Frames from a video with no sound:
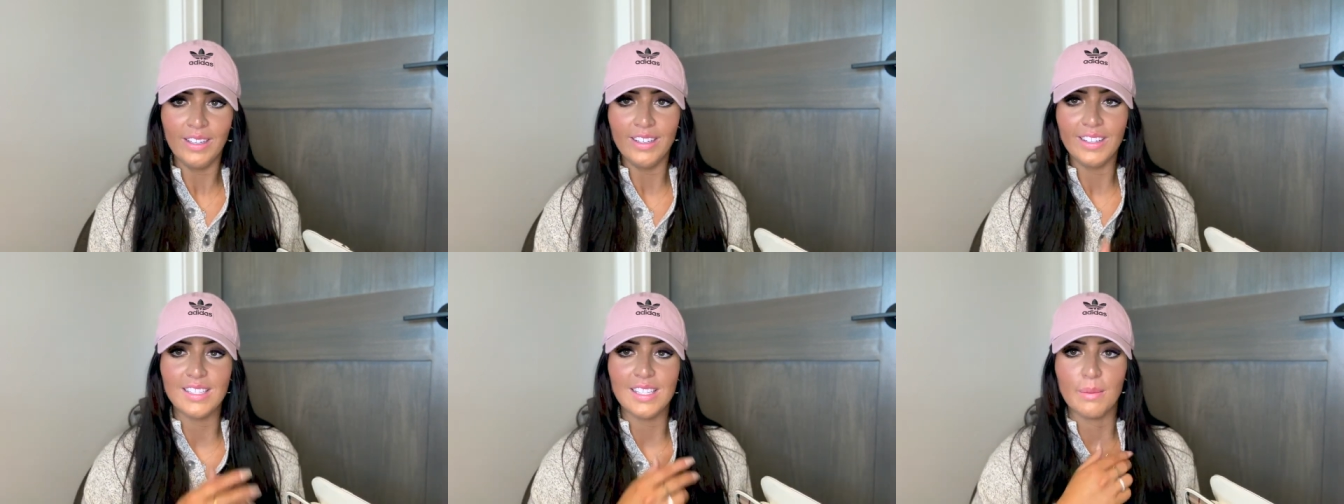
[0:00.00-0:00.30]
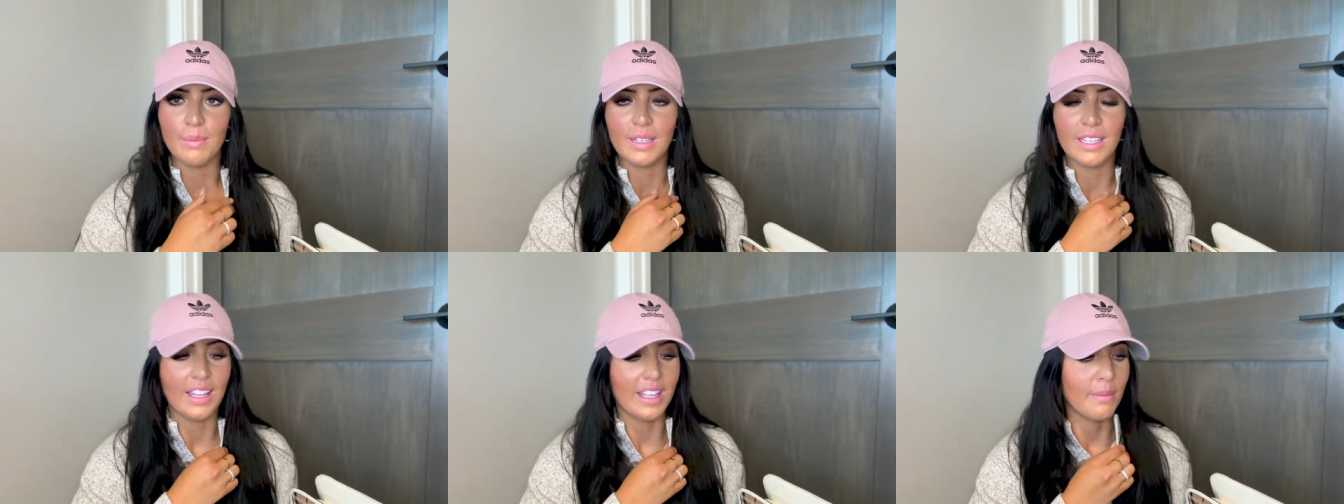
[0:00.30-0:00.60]

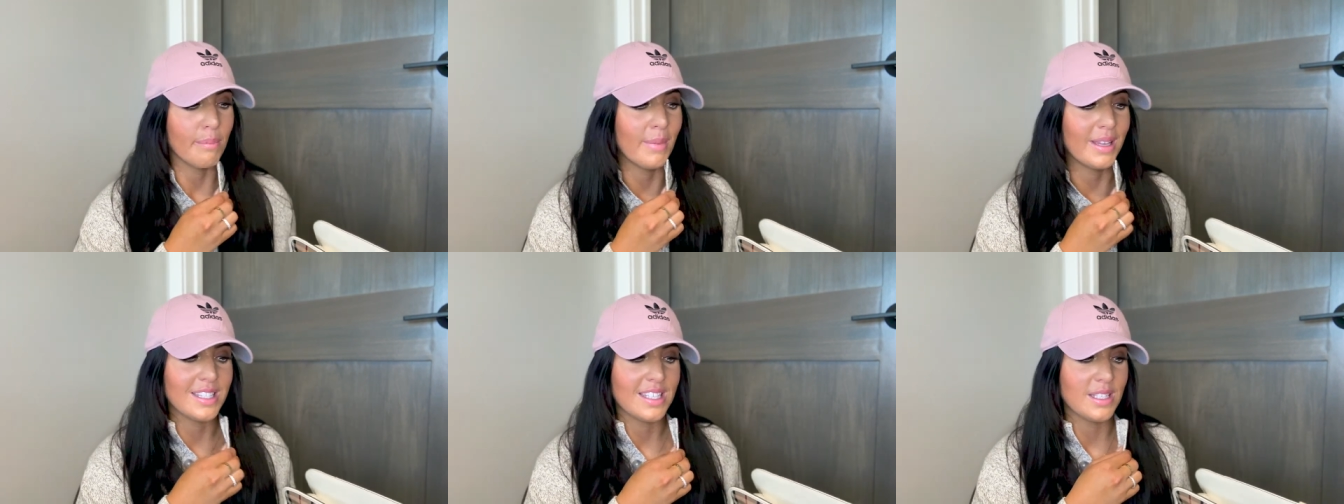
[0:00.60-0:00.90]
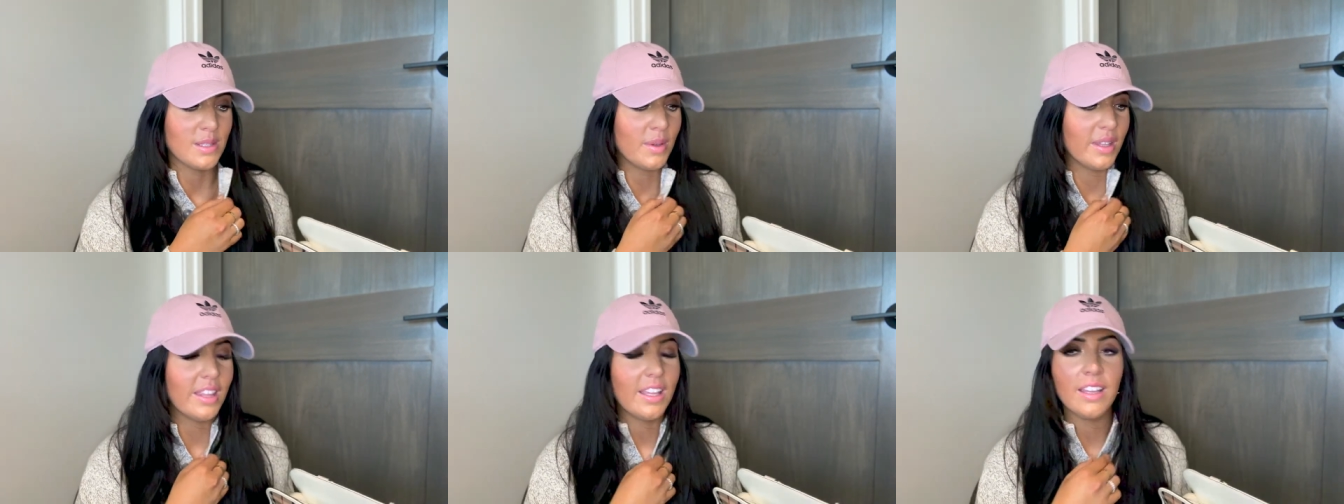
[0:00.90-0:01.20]
somebody like
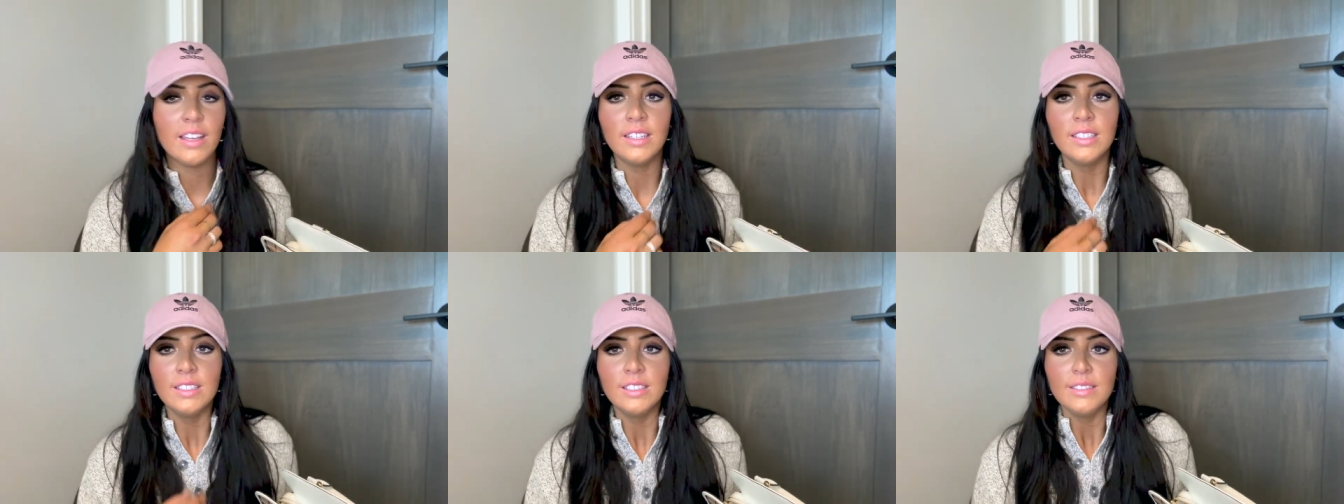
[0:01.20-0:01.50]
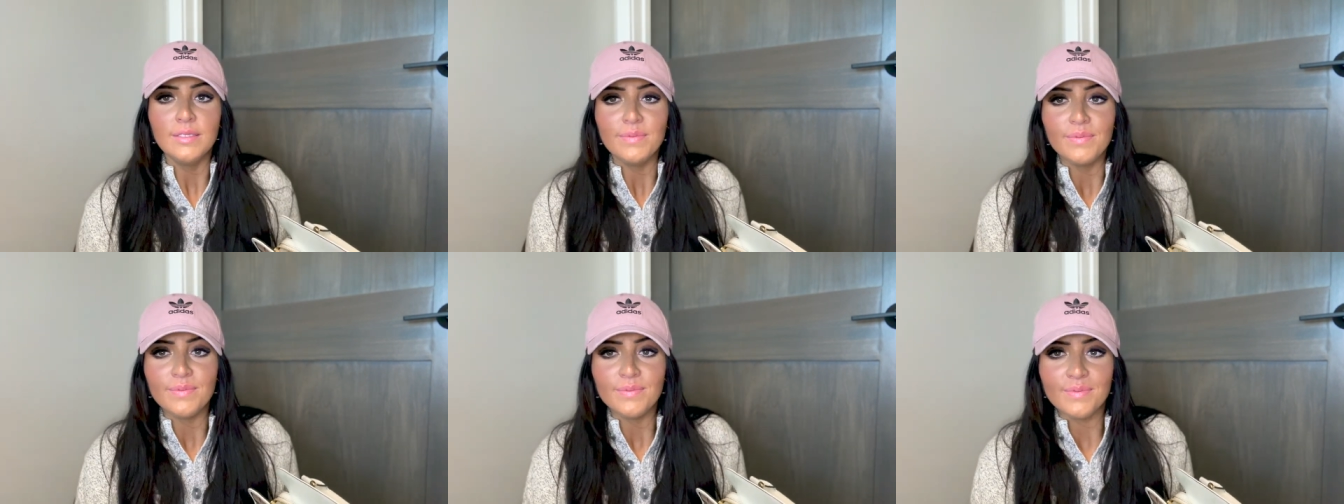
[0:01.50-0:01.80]
messes with it.
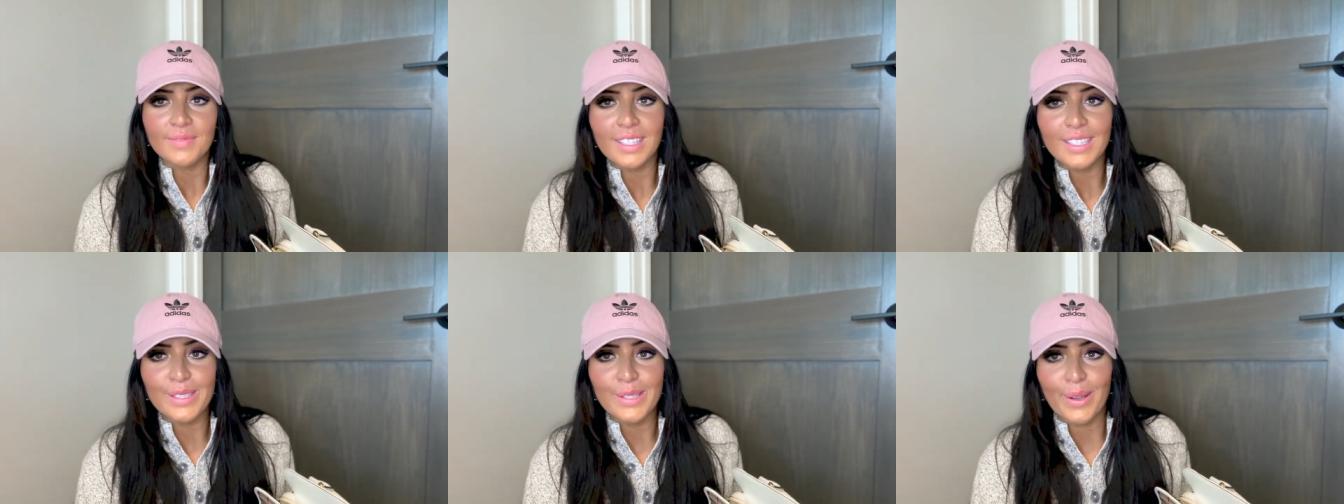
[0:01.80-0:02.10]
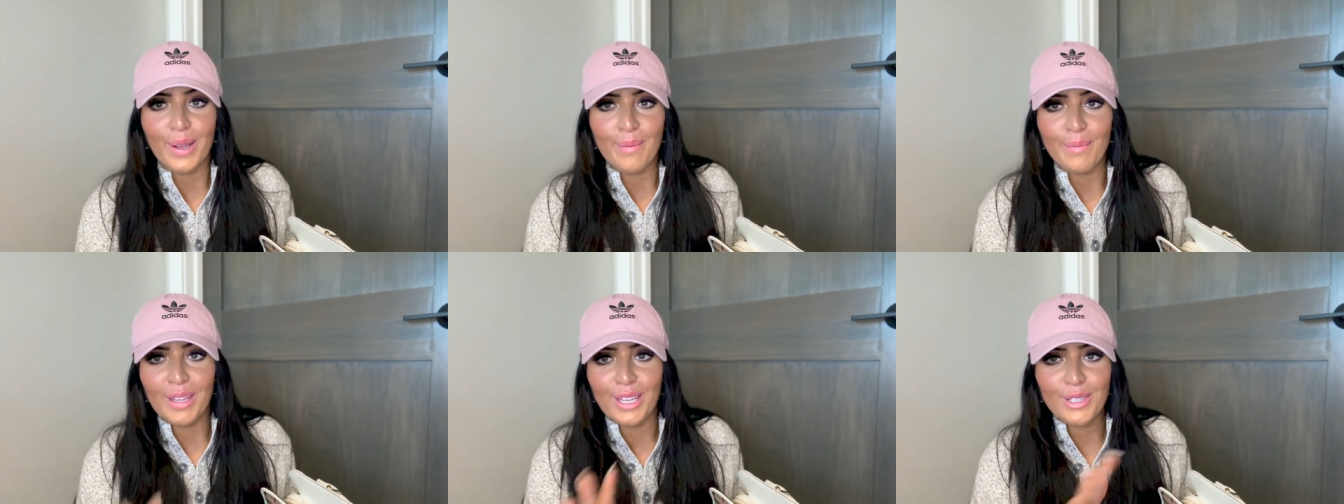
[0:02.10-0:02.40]
So
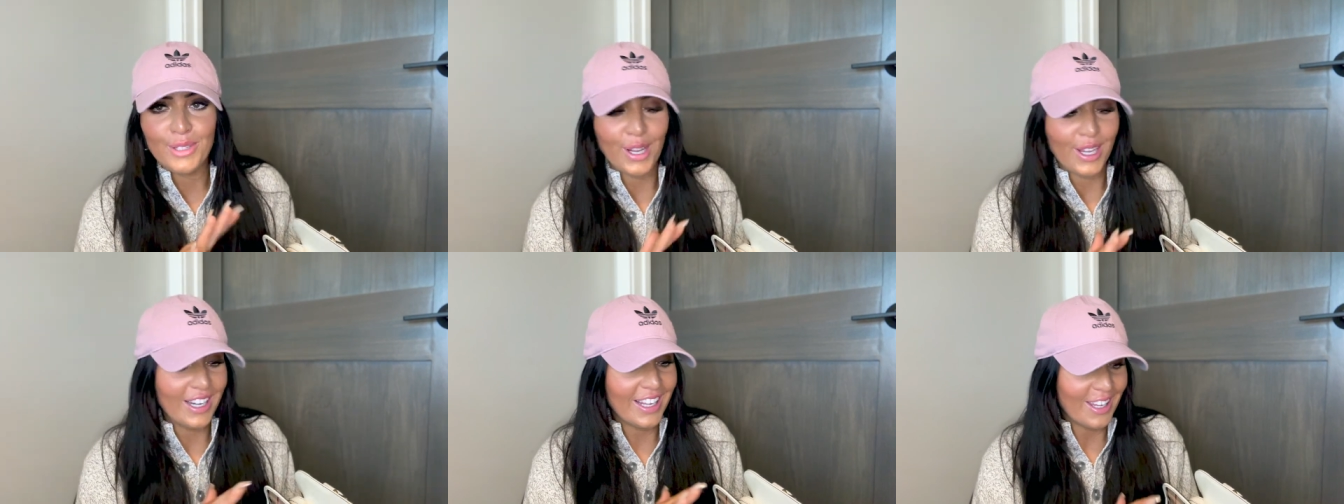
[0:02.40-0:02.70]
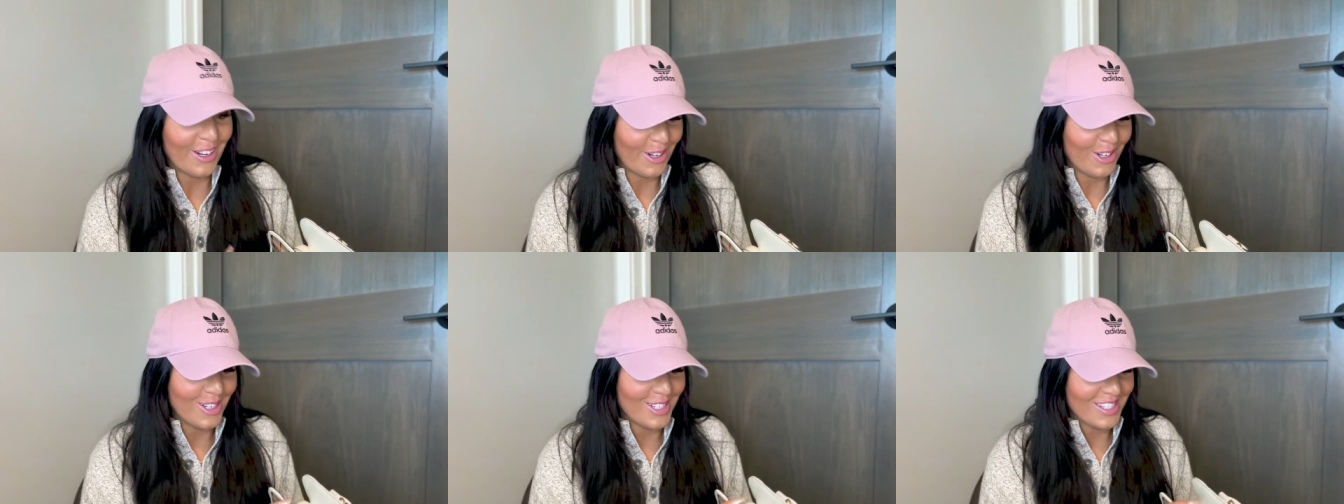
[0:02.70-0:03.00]
I'm like trying to
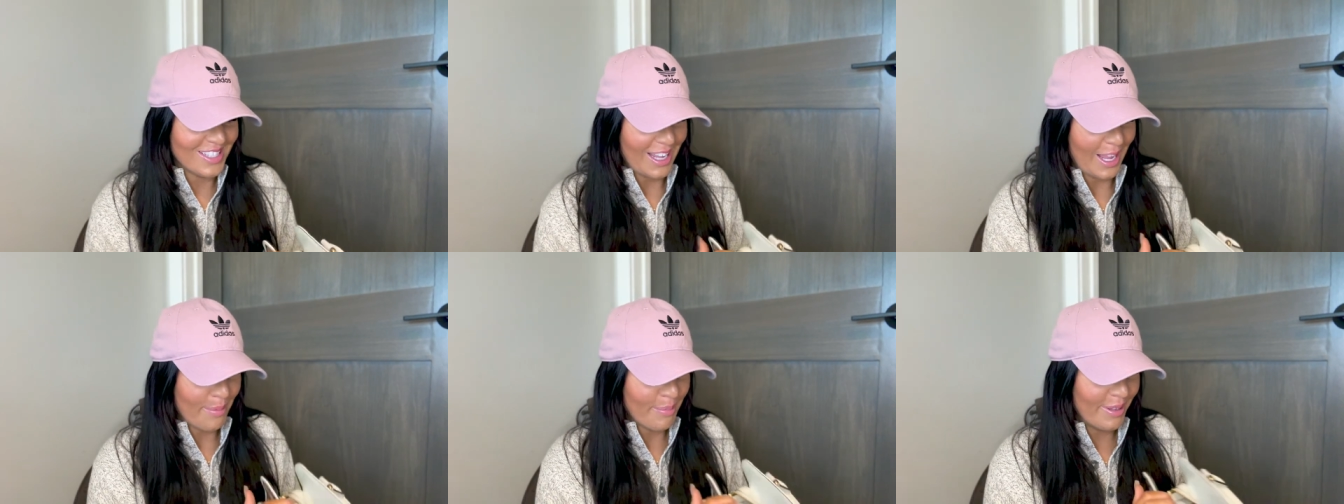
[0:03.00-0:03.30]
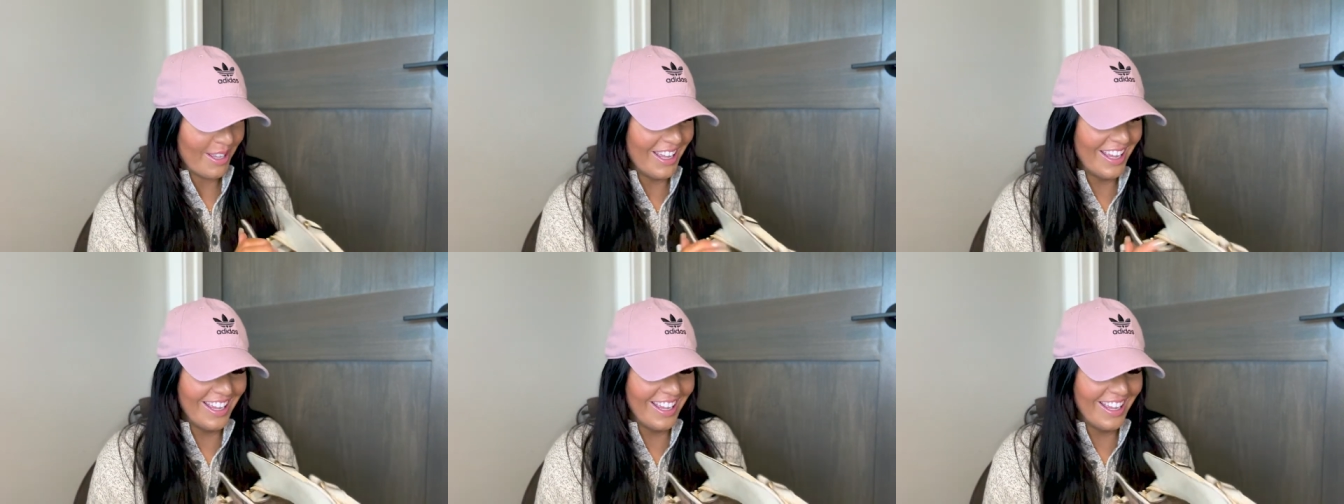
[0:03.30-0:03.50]
get her to stop.